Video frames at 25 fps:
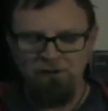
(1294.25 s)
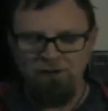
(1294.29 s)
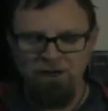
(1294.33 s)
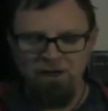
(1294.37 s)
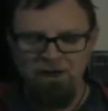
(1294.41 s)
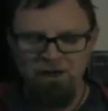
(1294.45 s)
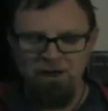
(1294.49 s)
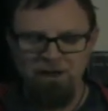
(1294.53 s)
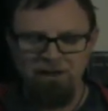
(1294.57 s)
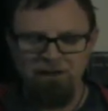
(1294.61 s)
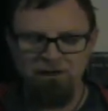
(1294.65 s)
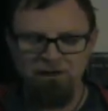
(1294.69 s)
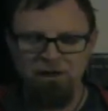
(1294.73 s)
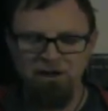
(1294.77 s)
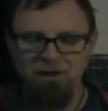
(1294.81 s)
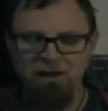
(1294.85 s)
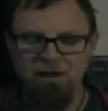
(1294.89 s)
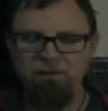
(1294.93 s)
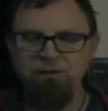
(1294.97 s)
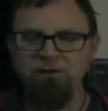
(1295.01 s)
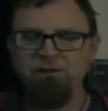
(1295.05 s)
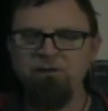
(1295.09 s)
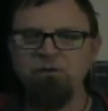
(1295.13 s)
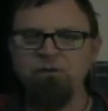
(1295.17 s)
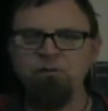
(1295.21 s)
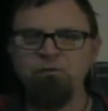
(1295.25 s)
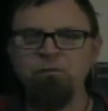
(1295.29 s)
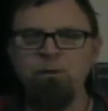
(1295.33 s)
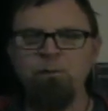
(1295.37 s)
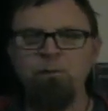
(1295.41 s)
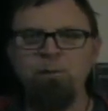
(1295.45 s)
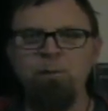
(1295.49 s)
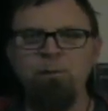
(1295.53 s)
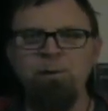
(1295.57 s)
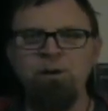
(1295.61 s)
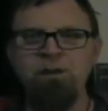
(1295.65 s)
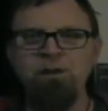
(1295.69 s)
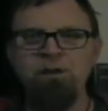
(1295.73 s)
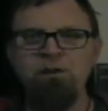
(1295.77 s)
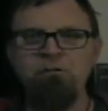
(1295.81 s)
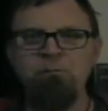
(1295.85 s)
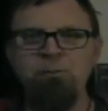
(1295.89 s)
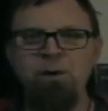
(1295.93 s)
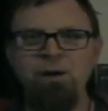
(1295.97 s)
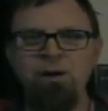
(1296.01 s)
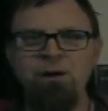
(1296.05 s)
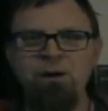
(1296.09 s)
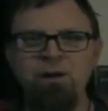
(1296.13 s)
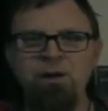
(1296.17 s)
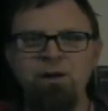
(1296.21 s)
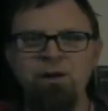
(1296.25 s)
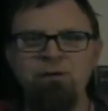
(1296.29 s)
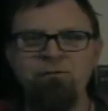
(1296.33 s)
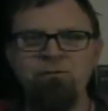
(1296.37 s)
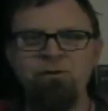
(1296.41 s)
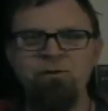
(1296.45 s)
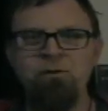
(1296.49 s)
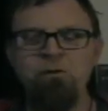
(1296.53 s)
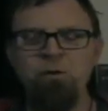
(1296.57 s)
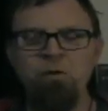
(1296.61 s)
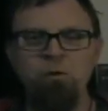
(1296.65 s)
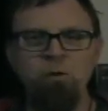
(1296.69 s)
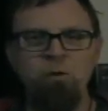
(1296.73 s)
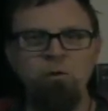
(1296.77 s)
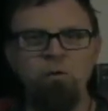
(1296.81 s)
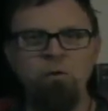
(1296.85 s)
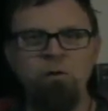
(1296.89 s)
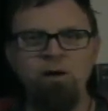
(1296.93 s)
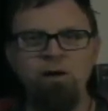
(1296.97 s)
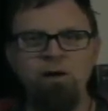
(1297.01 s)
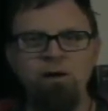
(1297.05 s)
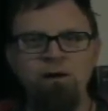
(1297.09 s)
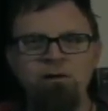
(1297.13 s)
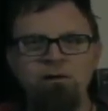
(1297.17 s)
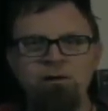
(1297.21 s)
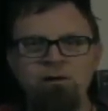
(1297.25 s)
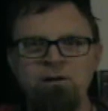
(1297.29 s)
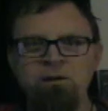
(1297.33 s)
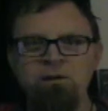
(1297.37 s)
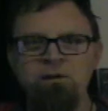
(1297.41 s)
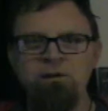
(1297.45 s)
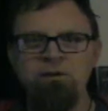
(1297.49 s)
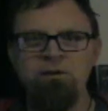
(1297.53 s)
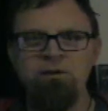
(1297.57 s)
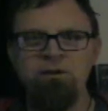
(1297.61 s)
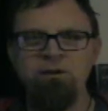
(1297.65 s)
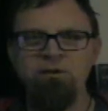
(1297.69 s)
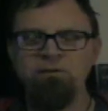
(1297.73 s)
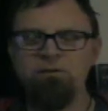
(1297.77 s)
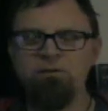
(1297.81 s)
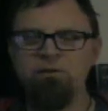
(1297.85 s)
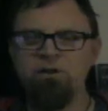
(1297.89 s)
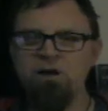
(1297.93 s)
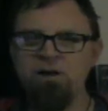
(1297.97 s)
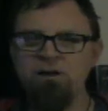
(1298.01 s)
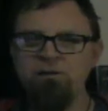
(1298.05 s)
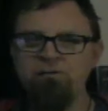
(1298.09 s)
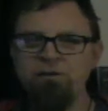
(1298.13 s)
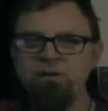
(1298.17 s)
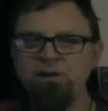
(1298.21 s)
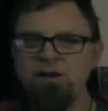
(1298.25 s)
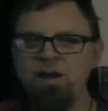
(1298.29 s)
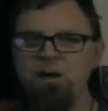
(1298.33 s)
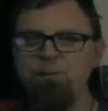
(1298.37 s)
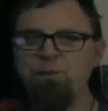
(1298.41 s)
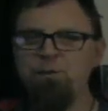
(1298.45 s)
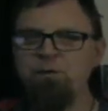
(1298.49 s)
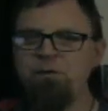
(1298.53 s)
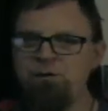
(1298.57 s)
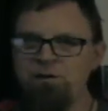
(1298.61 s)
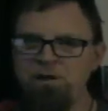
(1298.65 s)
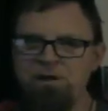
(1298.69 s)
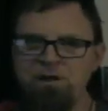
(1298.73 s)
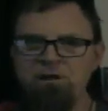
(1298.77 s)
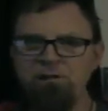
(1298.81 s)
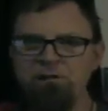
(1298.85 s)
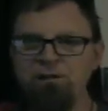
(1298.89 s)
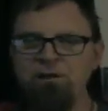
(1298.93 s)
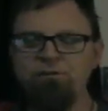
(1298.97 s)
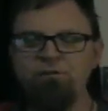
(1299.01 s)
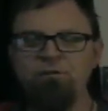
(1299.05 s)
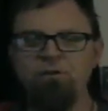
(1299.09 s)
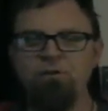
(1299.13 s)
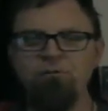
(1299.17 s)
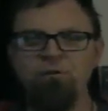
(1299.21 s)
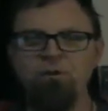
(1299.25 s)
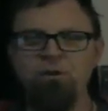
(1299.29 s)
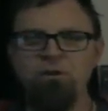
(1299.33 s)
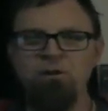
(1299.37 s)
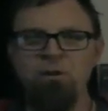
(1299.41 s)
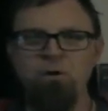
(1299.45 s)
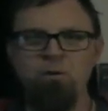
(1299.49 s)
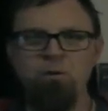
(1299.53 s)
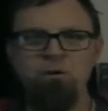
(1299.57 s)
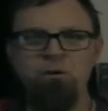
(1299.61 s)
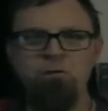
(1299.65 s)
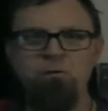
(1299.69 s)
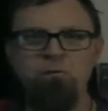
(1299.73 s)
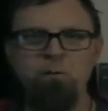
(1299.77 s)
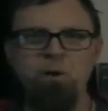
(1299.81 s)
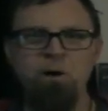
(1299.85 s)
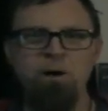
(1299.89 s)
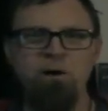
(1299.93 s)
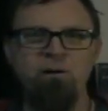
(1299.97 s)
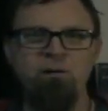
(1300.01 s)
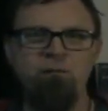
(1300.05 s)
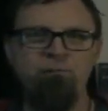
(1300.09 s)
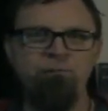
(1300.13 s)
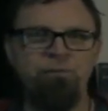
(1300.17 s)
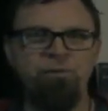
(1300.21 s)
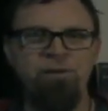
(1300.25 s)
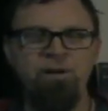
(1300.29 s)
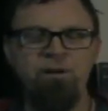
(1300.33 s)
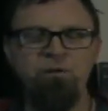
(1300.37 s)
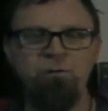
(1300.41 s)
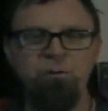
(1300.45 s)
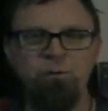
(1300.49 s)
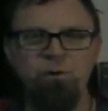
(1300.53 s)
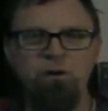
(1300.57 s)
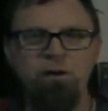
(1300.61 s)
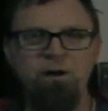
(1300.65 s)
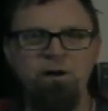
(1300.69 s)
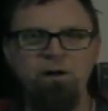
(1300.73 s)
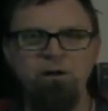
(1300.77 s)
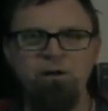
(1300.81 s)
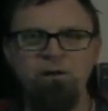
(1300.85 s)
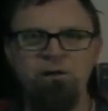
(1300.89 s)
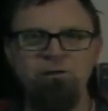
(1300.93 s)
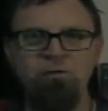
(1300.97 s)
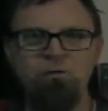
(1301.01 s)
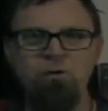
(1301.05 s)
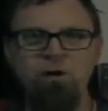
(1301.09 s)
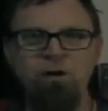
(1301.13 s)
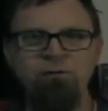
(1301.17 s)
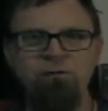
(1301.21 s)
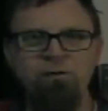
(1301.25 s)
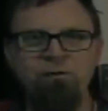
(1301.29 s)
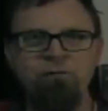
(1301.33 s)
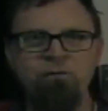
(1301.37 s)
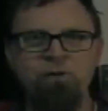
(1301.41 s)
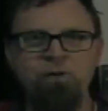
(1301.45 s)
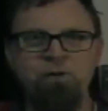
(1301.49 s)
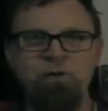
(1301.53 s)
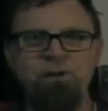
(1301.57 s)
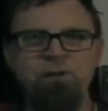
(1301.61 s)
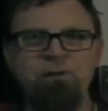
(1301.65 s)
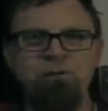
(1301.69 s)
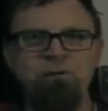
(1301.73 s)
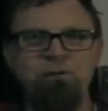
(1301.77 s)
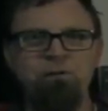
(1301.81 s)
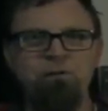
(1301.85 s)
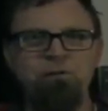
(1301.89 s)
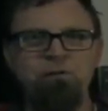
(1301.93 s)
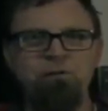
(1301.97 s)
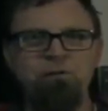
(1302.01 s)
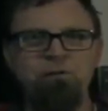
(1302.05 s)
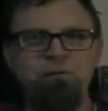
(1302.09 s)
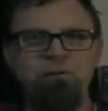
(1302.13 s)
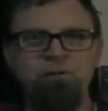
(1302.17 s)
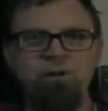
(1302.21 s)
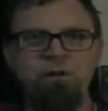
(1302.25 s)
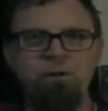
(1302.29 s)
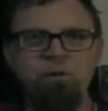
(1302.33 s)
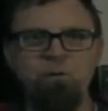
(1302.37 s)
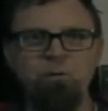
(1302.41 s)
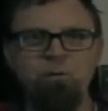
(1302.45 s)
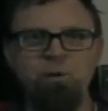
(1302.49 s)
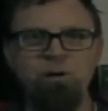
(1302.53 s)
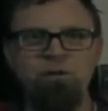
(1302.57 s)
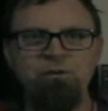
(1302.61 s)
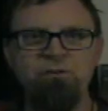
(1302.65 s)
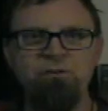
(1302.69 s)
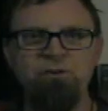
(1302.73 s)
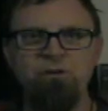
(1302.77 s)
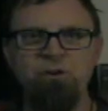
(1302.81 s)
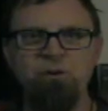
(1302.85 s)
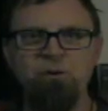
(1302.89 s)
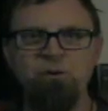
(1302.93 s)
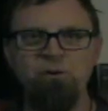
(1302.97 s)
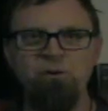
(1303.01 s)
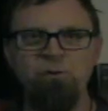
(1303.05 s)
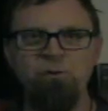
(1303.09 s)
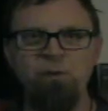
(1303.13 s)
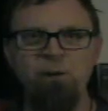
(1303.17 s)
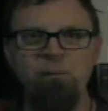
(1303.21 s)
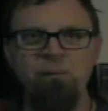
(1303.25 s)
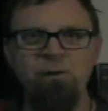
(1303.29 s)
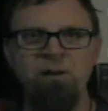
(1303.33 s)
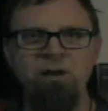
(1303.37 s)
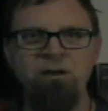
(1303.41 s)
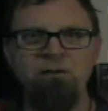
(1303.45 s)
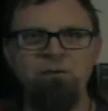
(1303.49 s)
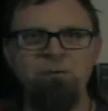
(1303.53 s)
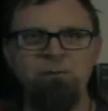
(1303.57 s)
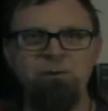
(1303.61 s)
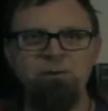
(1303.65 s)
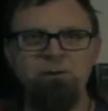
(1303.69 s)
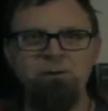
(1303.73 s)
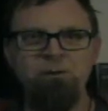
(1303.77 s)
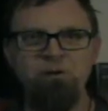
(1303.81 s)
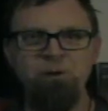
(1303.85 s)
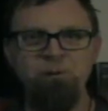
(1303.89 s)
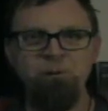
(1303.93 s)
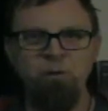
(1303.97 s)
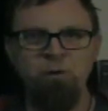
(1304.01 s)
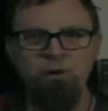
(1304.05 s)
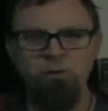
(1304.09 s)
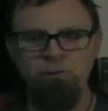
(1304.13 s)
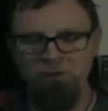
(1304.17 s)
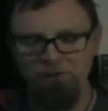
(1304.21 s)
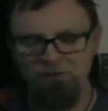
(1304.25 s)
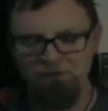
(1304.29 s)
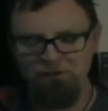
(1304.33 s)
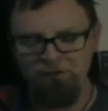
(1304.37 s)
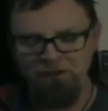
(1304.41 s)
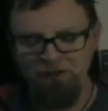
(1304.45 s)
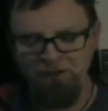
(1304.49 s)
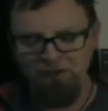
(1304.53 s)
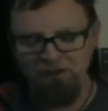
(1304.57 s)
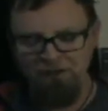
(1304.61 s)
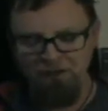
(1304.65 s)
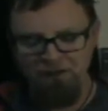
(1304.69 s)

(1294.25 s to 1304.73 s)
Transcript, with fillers: And uh, this is from a buddy of mine, Evan, who uh, is kind of a neighbor. He lives over in Logan, where that's where I drive every single week to go do my plasma appointments.